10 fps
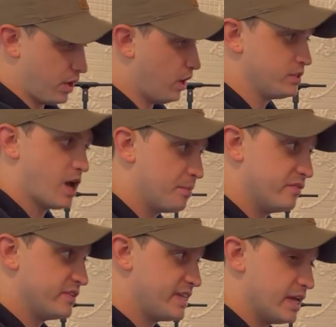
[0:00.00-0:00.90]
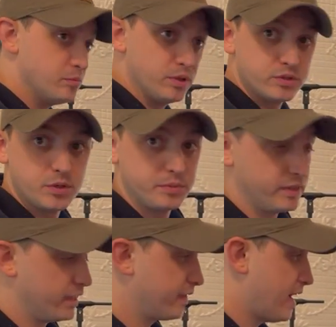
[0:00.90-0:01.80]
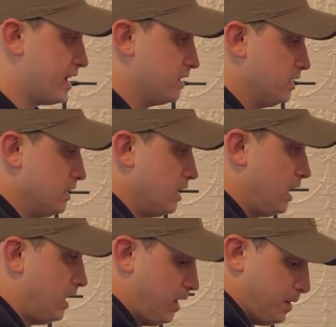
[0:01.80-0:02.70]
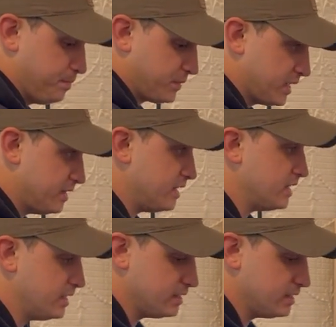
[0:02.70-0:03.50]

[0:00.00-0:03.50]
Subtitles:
it on top of a table or something like that. The